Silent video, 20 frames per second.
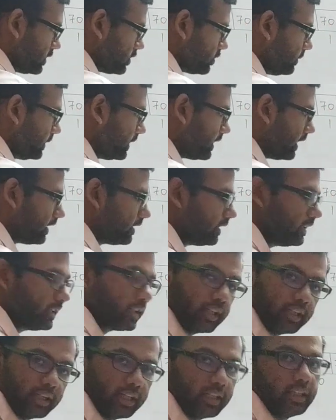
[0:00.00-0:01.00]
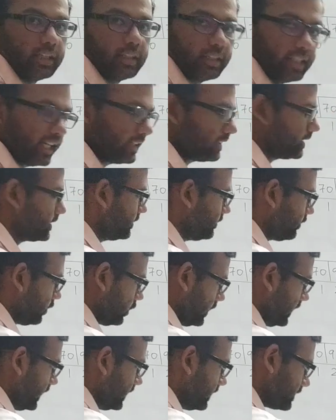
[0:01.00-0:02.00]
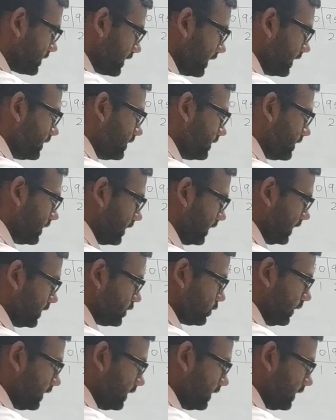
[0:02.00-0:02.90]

to be greater than 30. Yes, 48 is greater than 30. So I'll